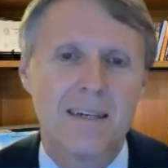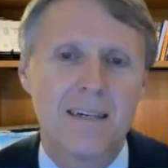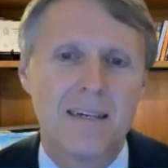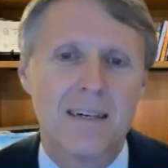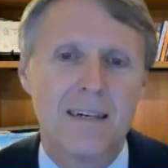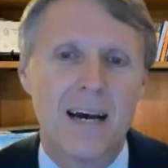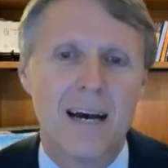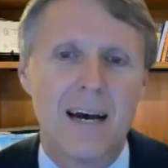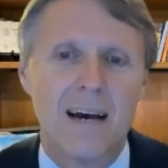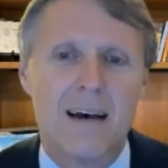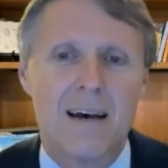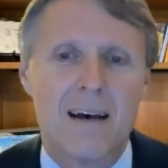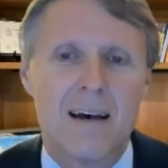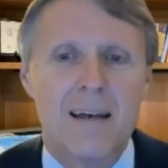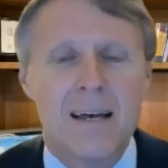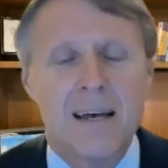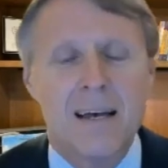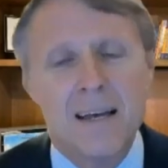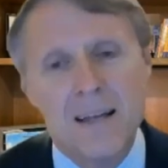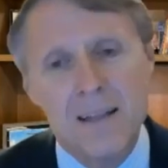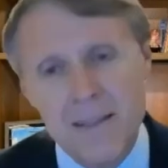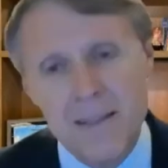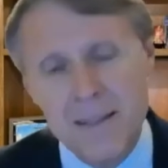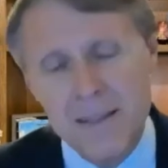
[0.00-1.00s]
Uh,
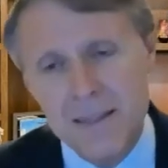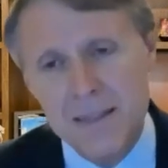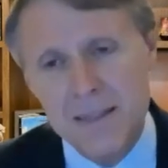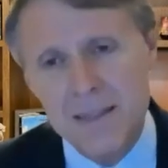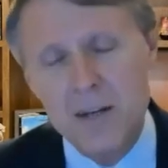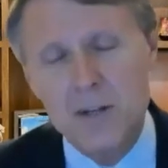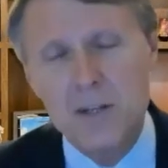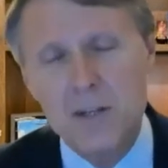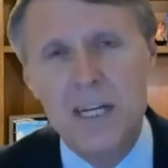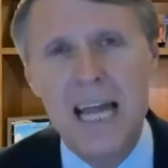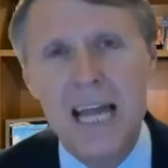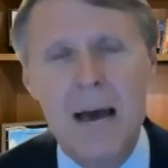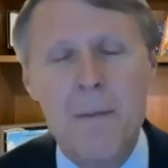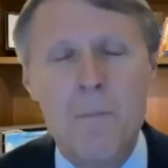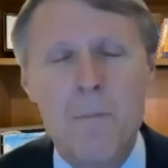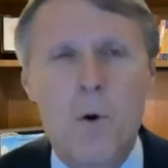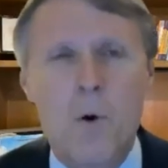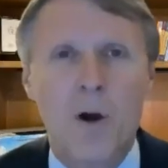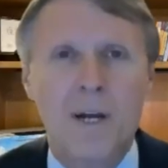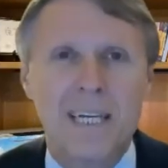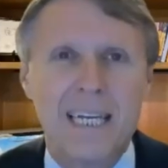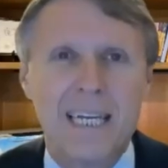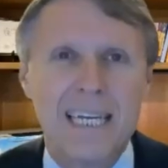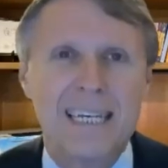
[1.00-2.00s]
there's a lot
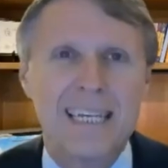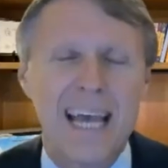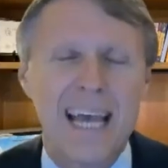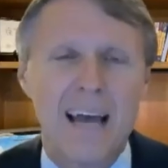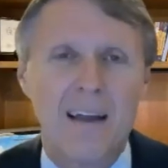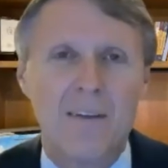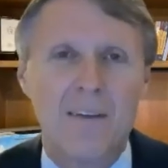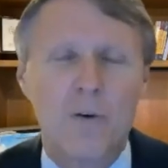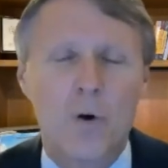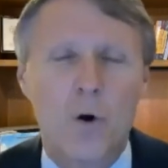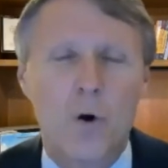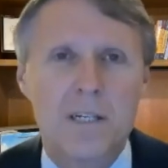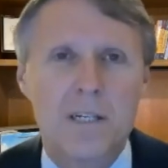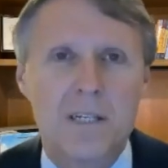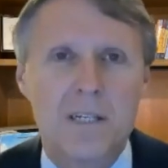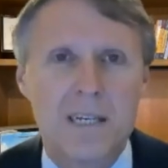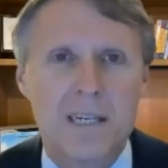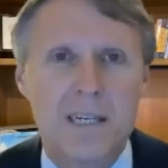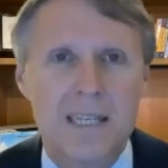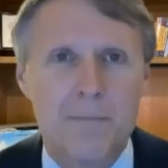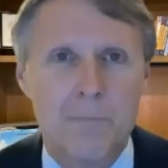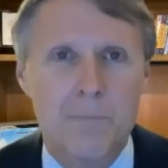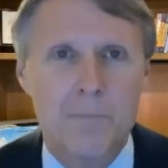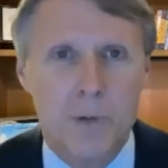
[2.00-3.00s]
more detail, of course,
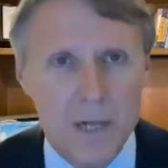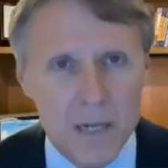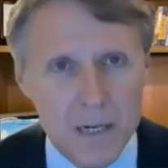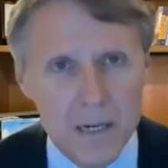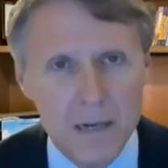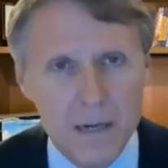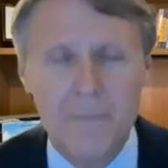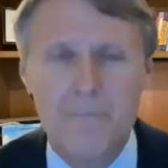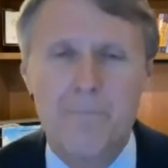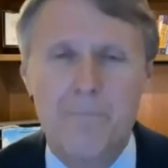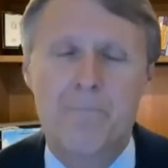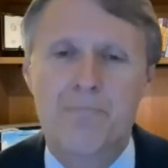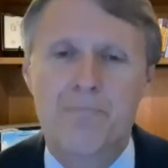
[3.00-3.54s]
in the book.